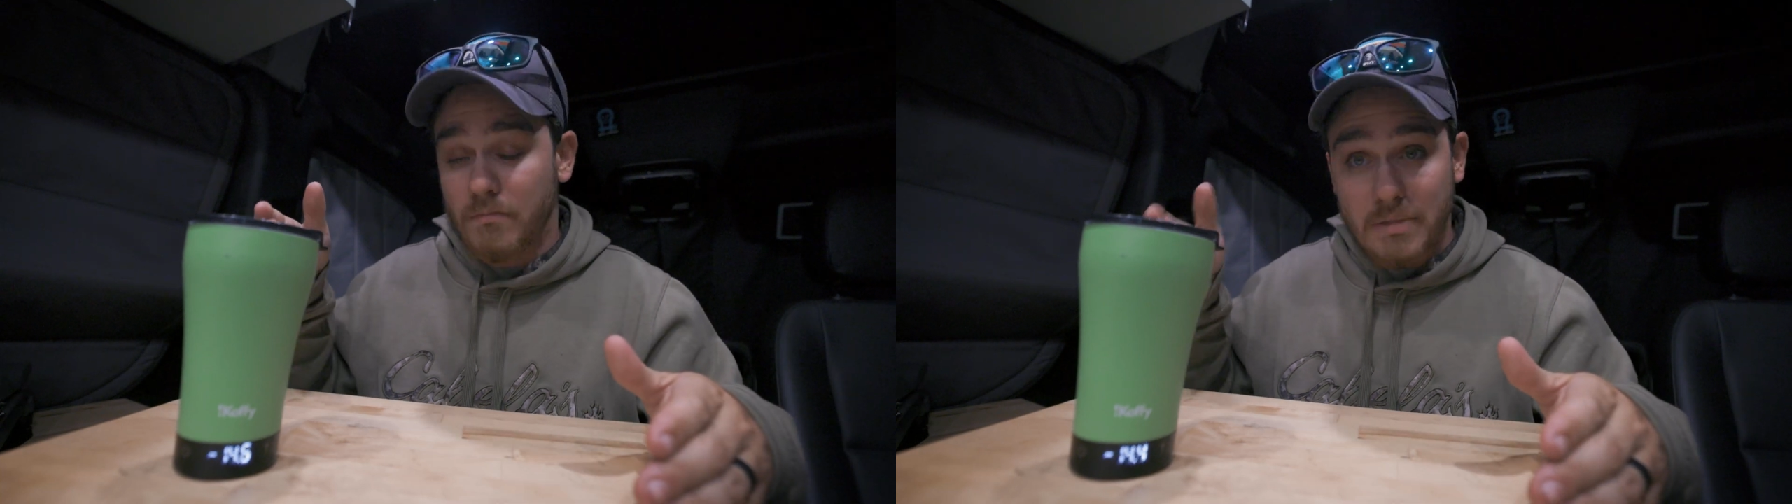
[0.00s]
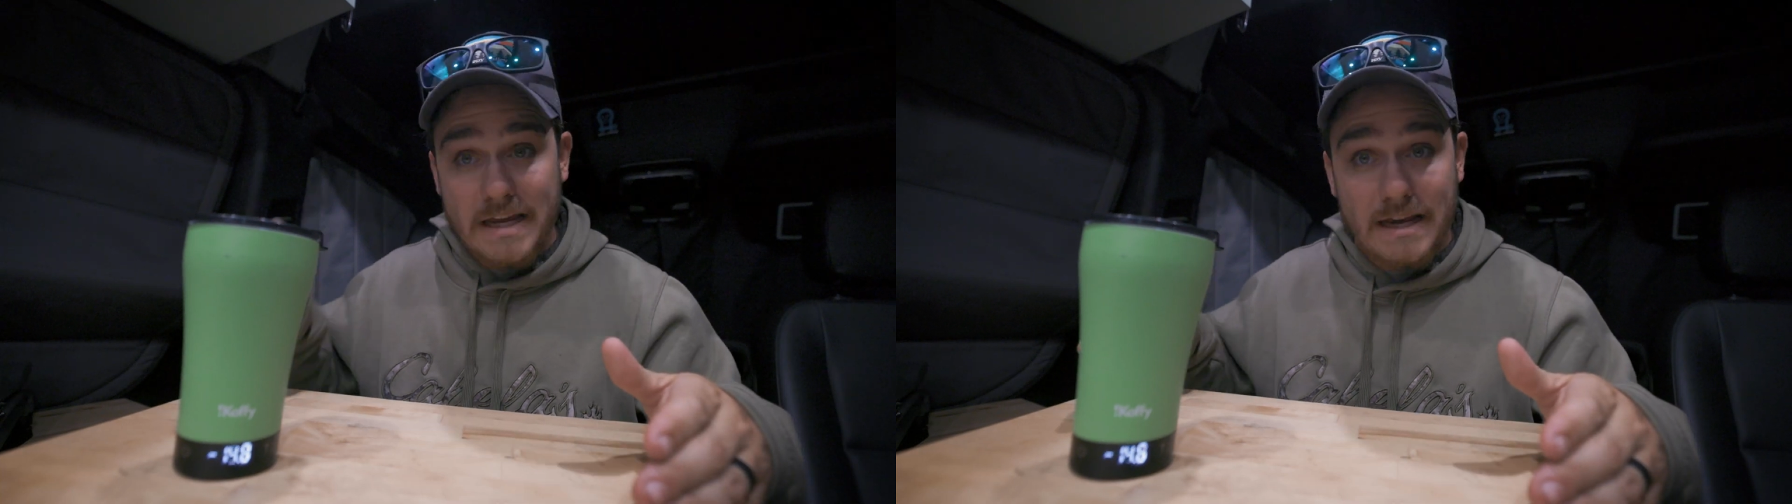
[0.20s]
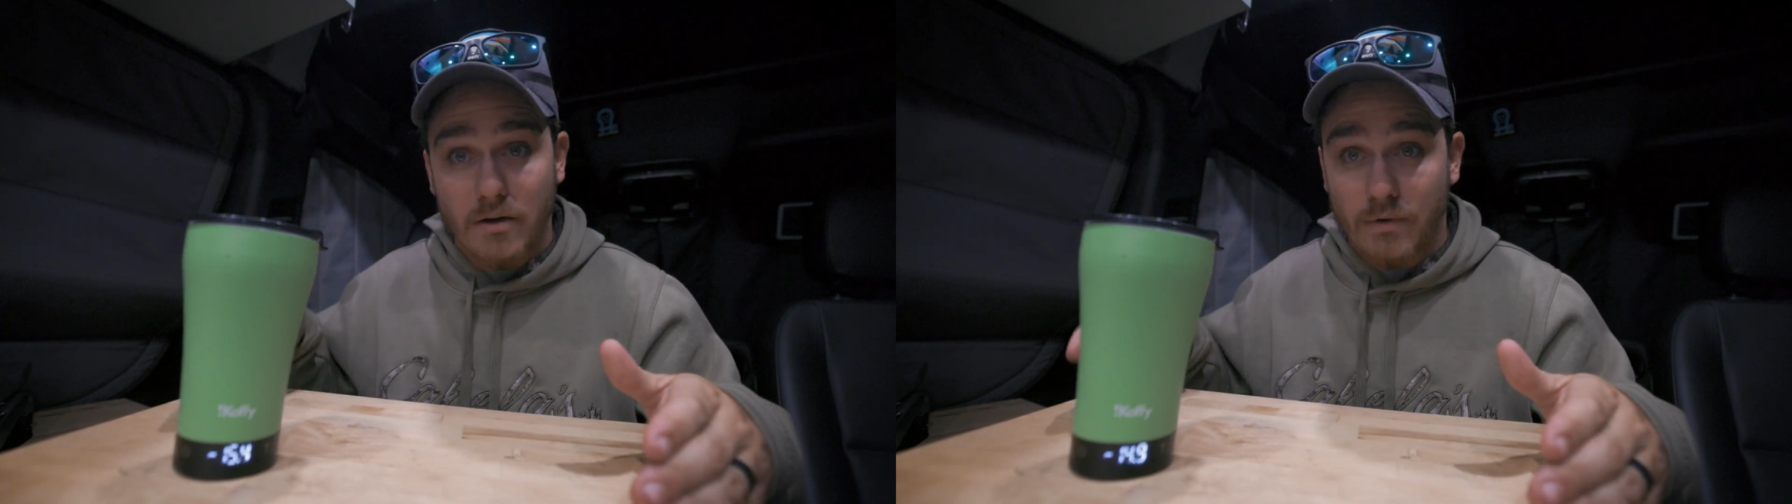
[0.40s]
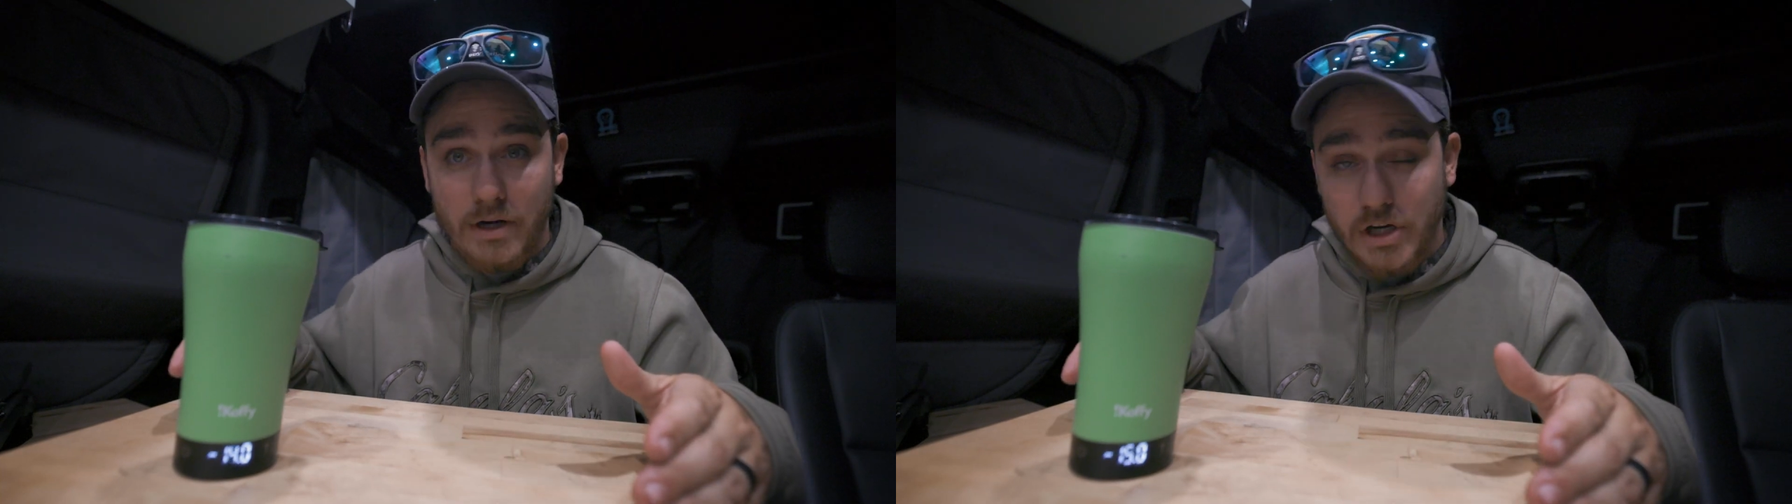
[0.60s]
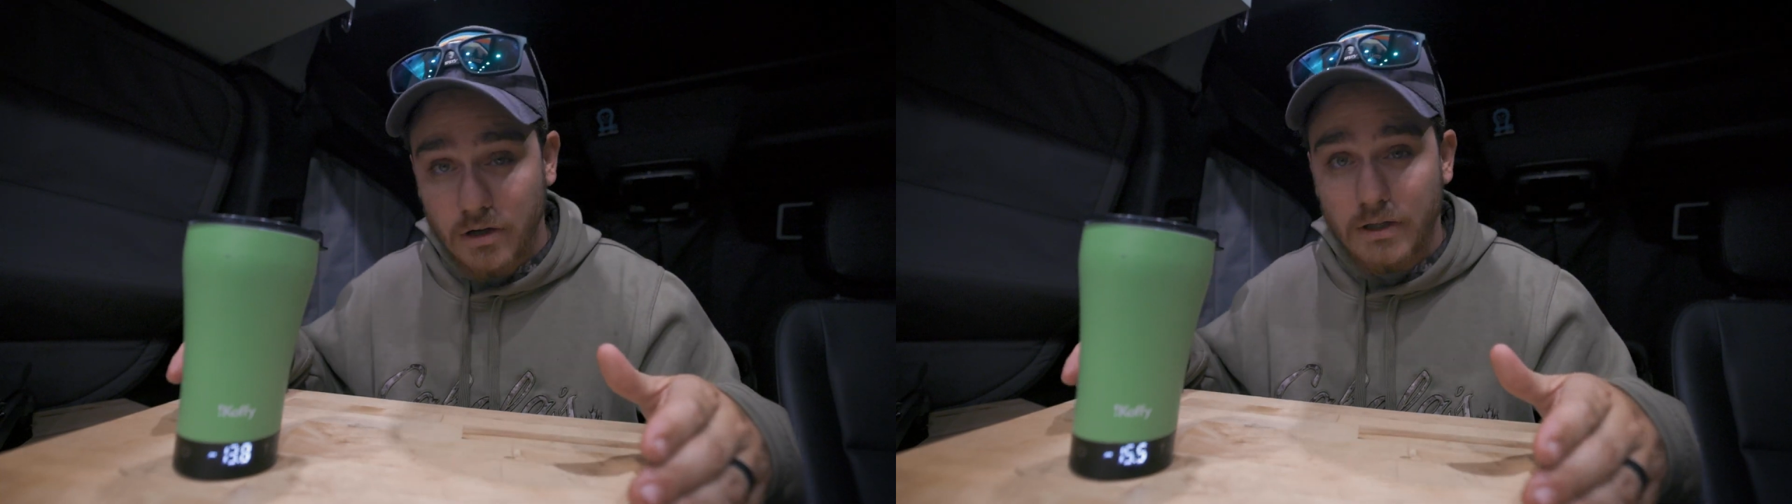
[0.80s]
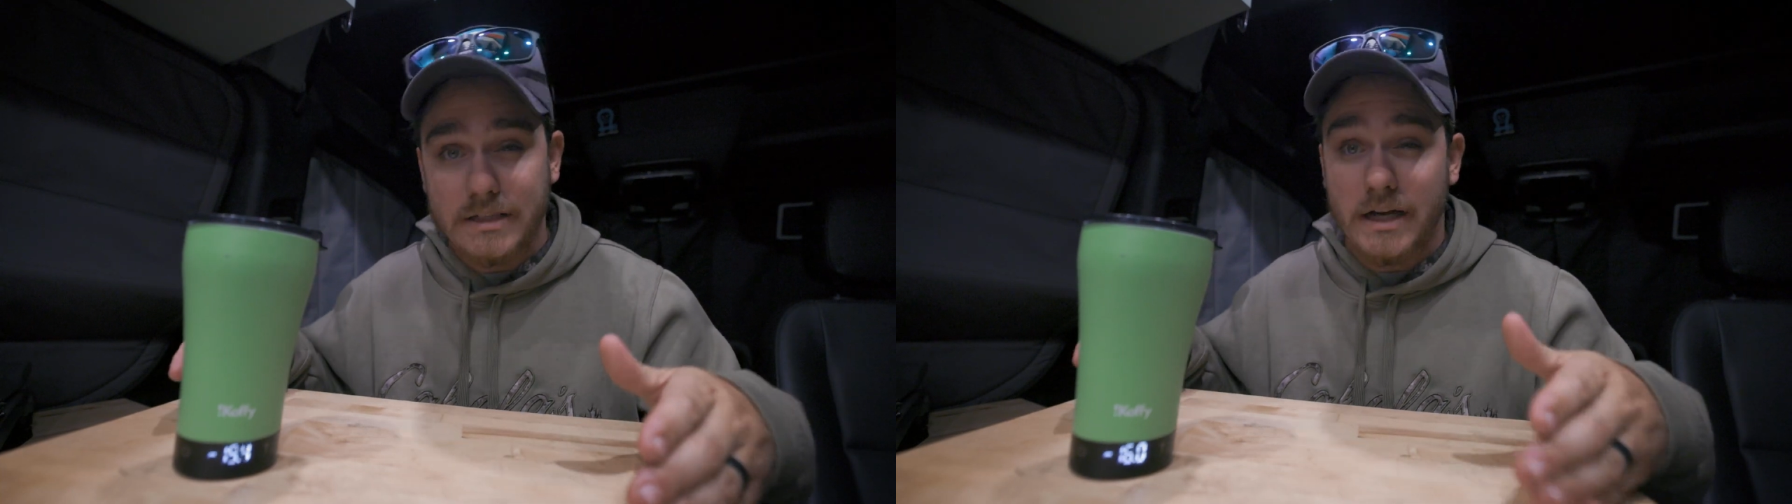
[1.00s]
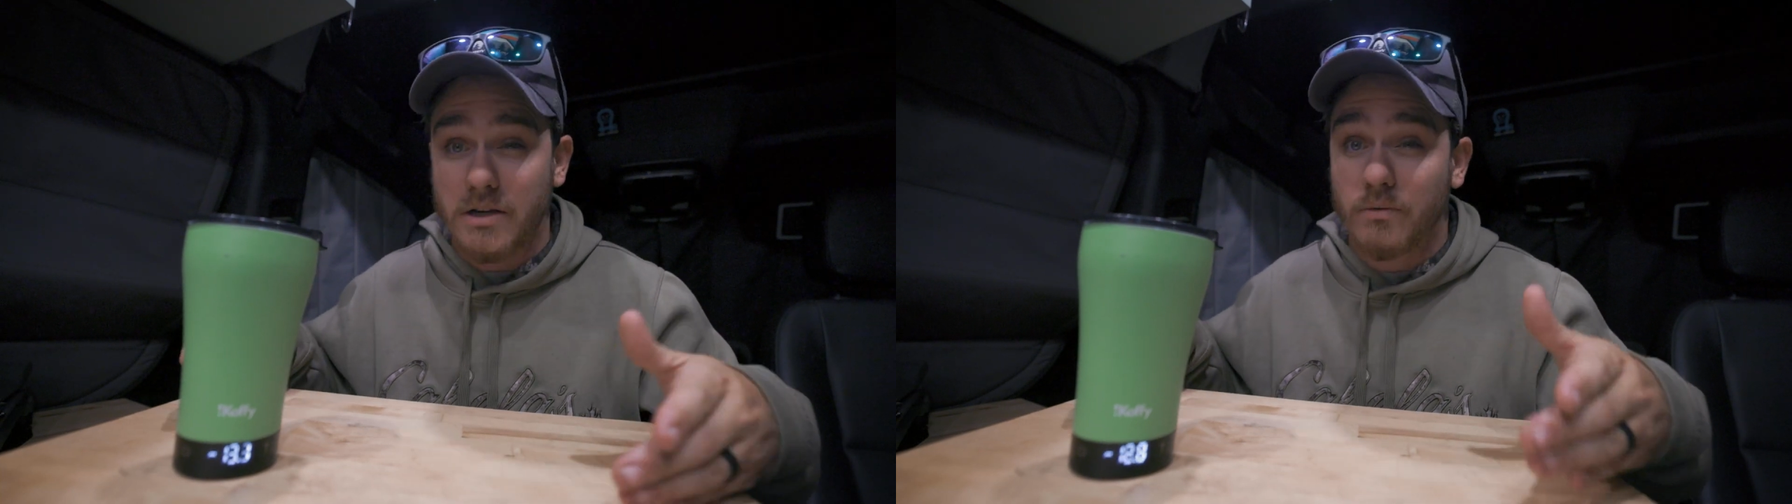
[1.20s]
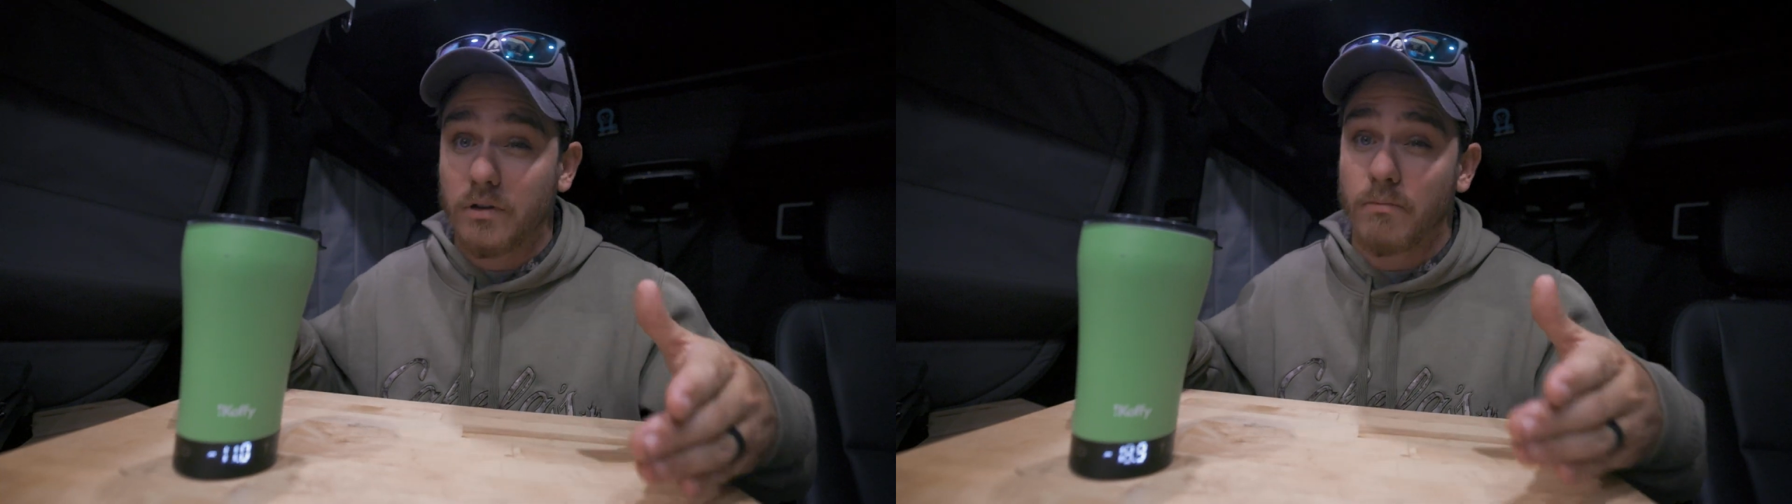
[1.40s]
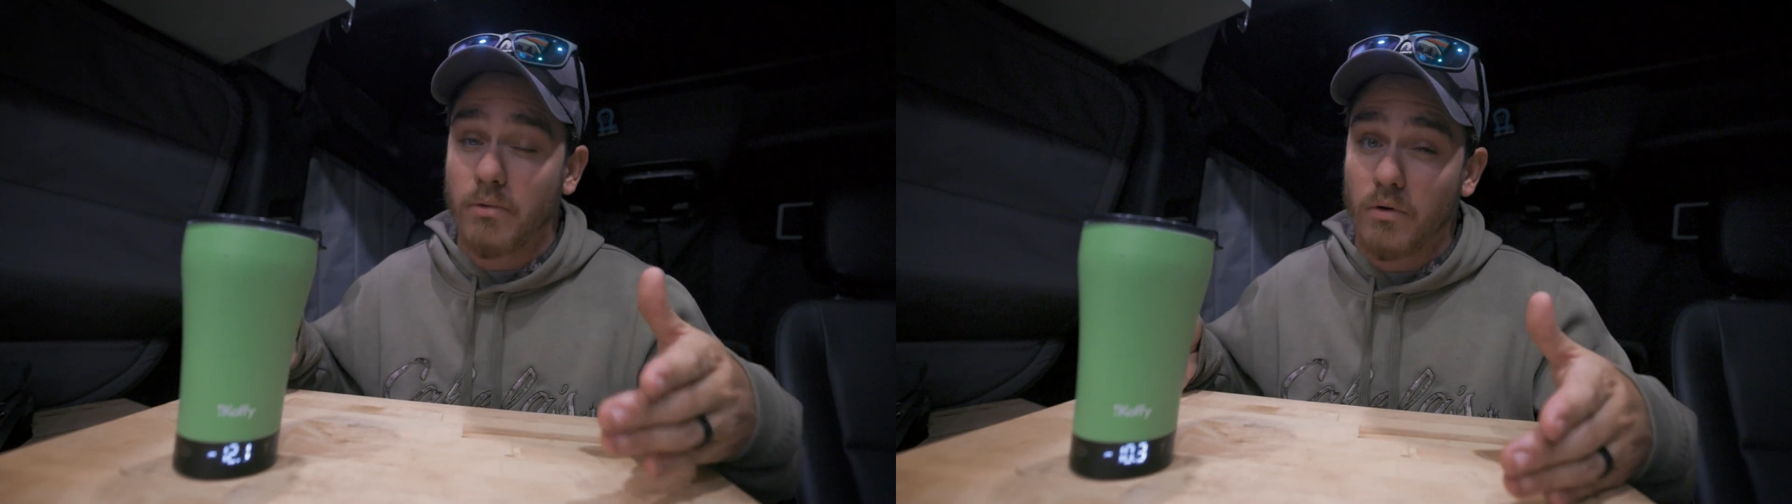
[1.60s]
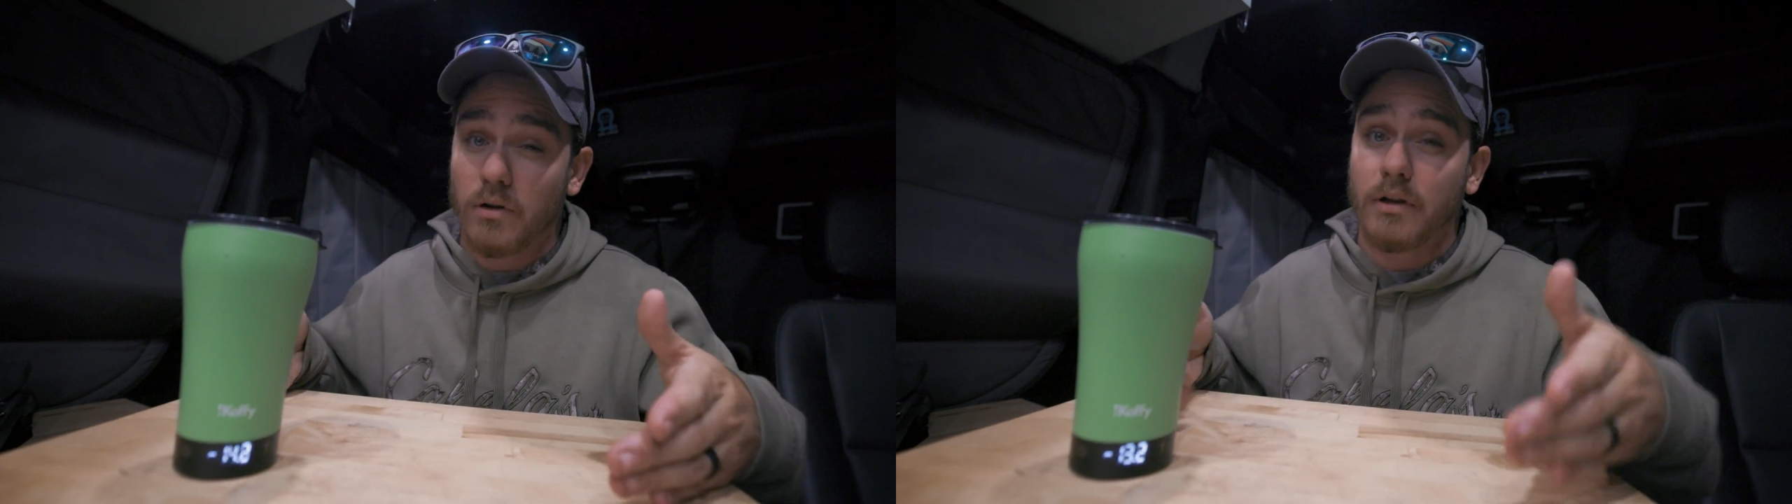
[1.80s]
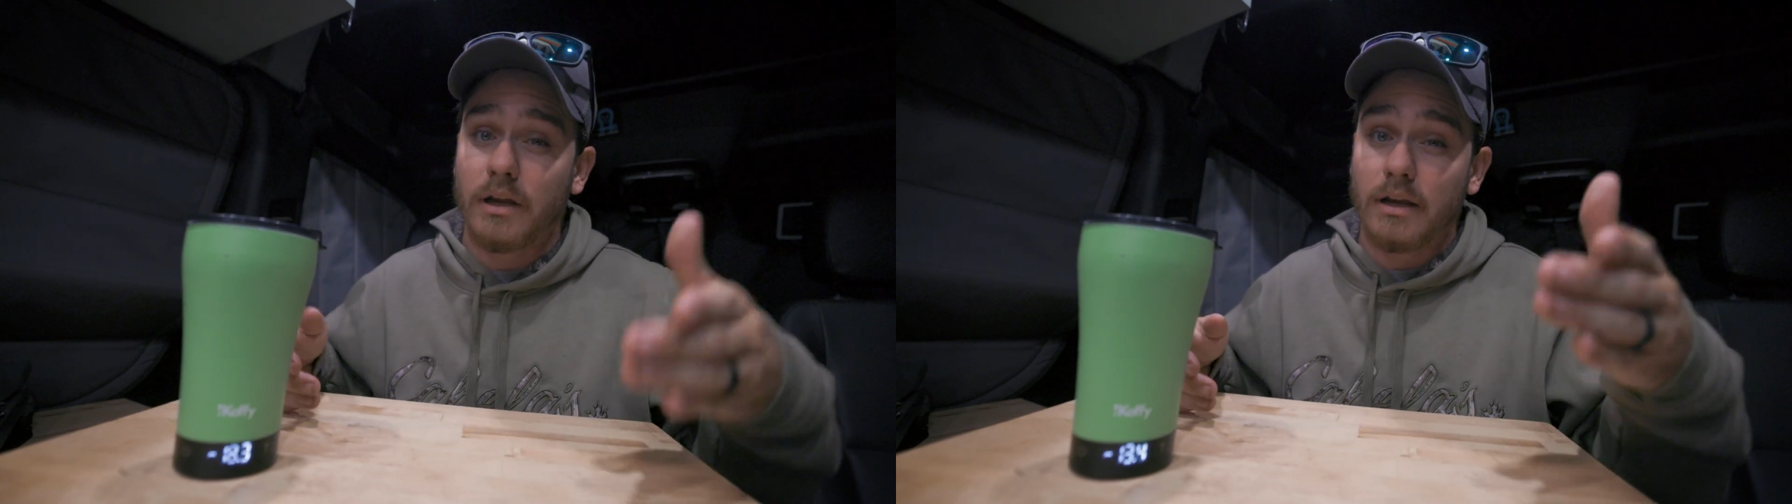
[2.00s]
bean ratio is actually really important